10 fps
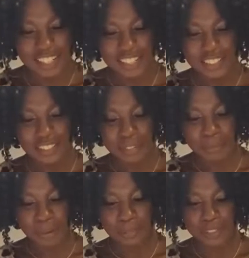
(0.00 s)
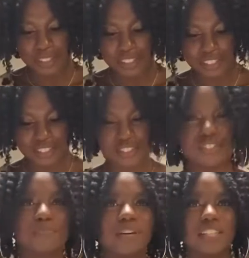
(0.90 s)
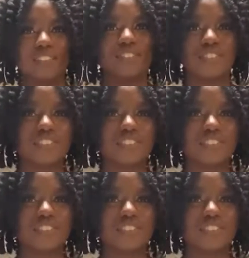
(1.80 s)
So that probably shows my level of